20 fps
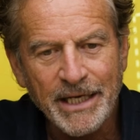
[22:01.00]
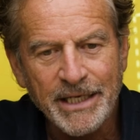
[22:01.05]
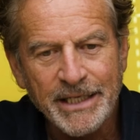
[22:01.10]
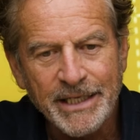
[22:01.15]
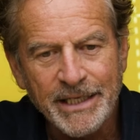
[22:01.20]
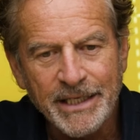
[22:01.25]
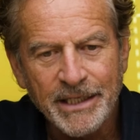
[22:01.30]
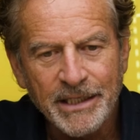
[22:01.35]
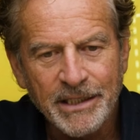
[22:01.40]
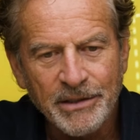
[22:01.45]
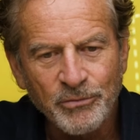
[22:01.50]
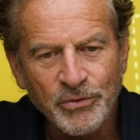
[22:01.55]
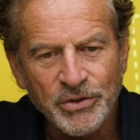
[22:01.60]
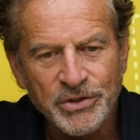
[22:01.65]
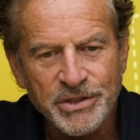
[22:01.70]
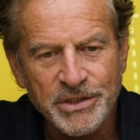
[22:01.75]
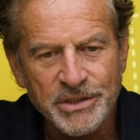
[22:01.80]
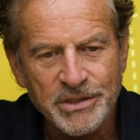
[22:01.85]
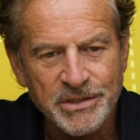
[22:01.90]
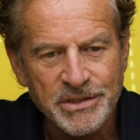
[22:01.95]
out here,
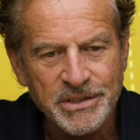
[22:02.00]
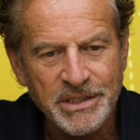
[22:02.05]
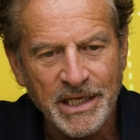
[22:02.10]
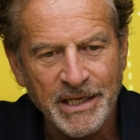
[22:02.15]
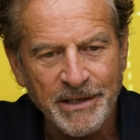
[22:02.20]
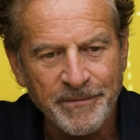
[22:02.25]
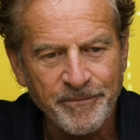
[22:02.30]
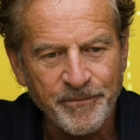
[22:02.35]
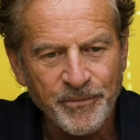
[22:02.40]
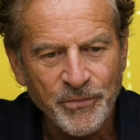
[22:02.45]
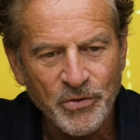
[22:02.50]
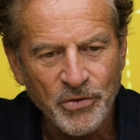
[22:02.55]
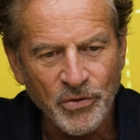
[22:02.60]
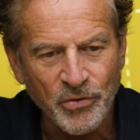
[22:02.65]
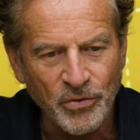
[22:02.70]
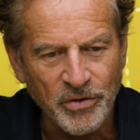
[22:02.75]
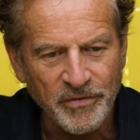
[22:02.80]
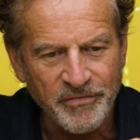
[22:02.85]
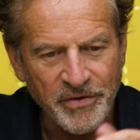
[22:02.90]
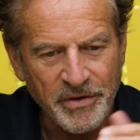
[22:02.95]
which has
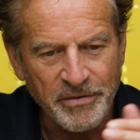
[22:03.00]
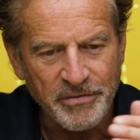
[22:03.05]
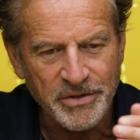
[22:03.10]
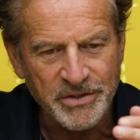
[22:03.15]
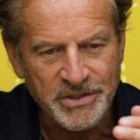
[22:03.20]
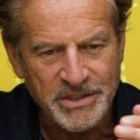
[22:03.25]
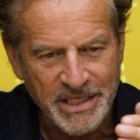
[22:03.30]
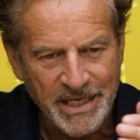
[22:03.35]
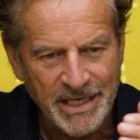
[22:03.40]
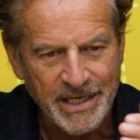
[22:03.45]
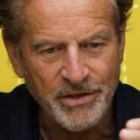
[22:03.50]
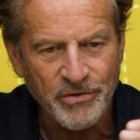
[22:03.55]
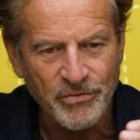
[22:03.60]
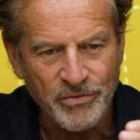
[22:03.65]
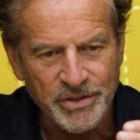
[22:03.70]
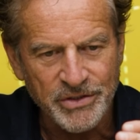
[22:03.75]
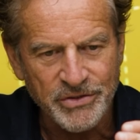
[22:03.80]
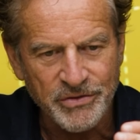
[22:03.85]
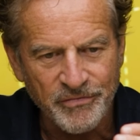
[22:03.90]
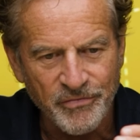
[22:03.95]
got all the various
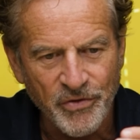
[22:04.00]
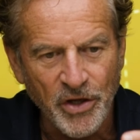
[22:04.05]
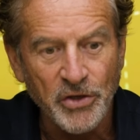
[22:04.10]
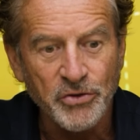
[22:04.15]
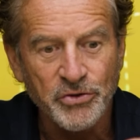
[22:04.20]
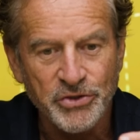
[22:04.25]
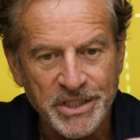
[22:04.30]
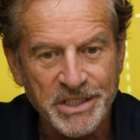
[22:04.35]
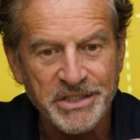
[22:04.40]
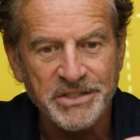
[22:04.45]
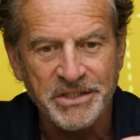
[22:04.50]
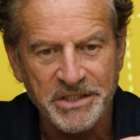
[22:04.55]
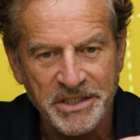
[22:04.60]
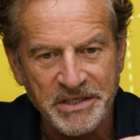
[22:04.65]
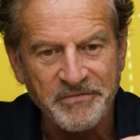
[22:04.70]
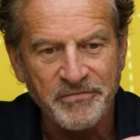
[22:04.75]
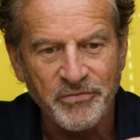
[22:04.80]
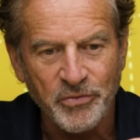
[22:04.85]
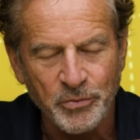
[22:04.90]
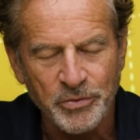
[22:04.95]
categories of those things
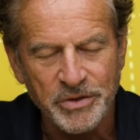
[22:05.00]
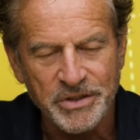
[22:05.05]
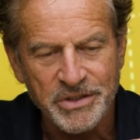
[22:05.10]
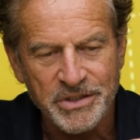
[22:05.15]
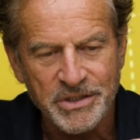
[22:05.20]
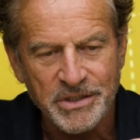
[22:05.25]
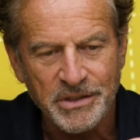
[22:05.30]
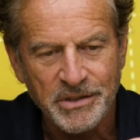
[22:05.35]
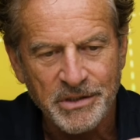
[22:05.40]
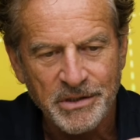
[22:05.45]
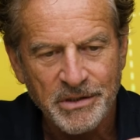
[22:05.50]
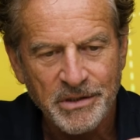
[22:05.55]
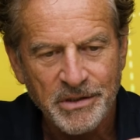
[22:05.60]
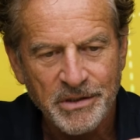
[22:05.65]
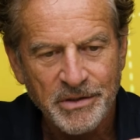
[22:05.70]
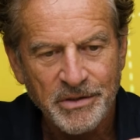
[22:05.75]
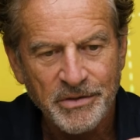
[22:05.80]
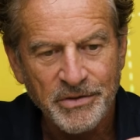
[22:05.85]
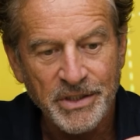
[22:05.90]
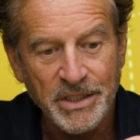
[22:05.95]
that influence
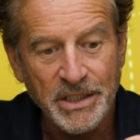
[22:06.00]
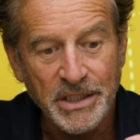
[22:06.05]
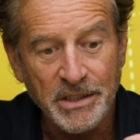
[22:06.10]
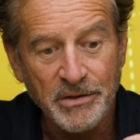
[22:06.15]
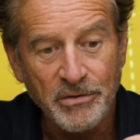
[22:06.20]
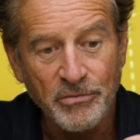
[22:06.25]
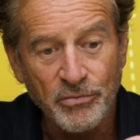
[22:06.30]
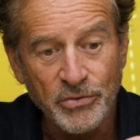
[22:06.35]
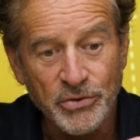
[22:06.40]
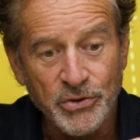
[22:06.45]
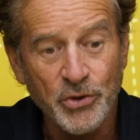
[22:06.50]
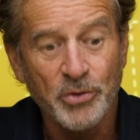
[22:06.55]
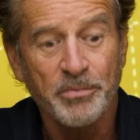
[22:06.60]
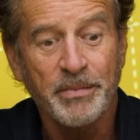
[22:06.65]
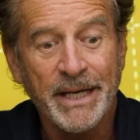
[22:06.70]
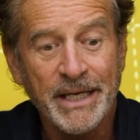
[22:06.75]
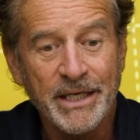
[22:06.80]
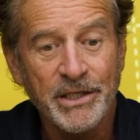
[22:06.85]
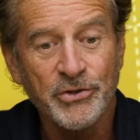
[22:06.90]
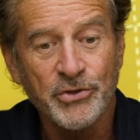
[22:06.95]
the
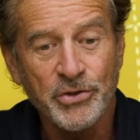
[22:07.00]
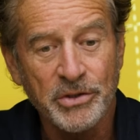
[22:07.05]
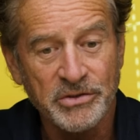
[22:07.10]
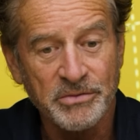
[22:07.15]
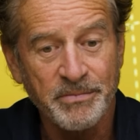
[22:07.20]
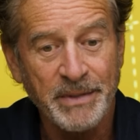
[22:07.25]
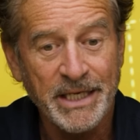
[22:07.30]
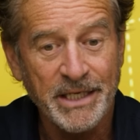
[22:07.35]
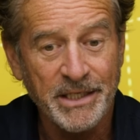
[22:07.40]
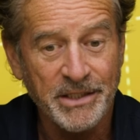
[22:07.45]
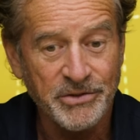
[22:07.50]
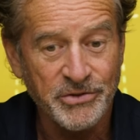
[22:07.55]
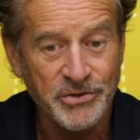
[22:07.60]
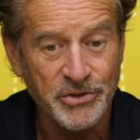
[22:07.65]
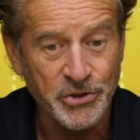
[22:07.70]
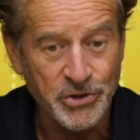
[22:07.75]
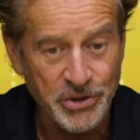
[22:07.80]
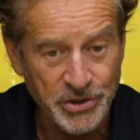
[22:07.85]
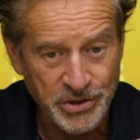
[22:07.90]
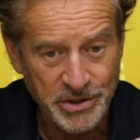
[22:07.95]
Reserve Bank in terms of making
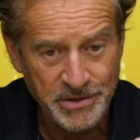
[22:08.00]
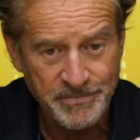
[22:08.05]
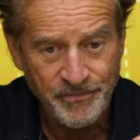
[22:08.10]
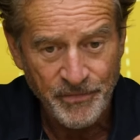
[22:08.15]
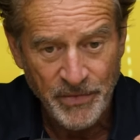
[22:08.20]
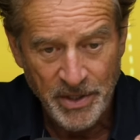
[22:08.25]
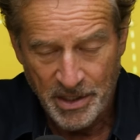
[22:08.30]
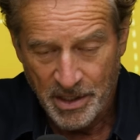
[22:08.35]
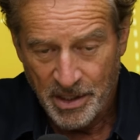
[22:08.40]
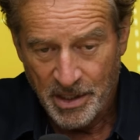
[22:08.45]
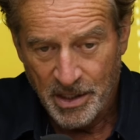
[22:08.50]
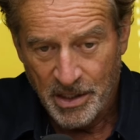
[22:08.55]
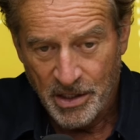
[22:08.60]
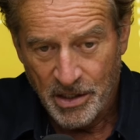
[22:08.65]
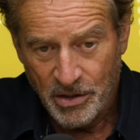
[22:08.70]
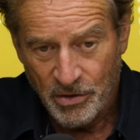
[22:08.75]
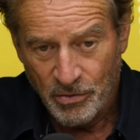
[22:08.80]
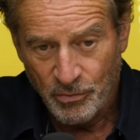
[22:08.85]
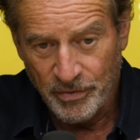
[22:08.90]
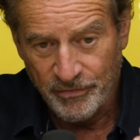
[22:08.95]
its decision.
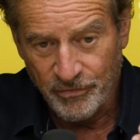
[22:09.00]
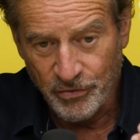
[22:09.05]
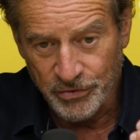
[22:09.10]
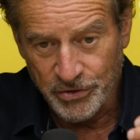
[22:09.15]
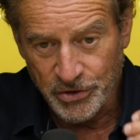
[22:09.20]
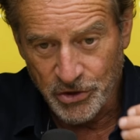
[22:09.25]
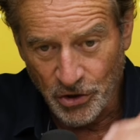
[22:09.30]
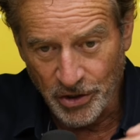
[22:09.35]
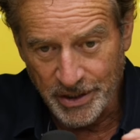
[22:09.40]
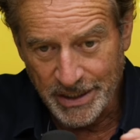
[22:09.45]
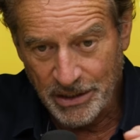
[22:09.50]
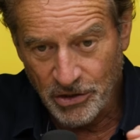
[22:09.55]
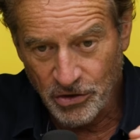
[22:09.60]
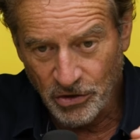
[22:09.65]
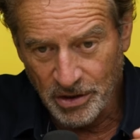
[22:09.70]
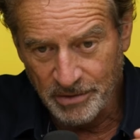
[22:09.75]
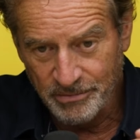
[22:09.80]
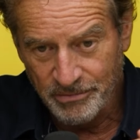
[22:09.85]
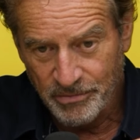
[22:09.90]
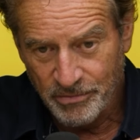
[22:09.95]
We've got the tightening
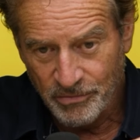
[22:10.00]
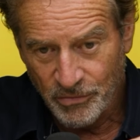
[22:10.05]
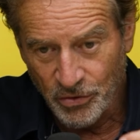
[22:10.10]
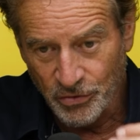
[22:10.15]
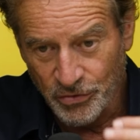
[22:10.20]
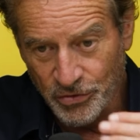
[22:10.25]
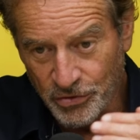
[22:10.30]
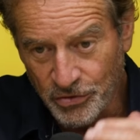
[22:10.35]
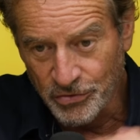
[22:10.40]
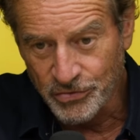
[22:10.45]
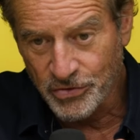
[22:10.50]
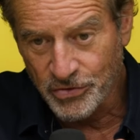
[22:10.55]
column, we've got the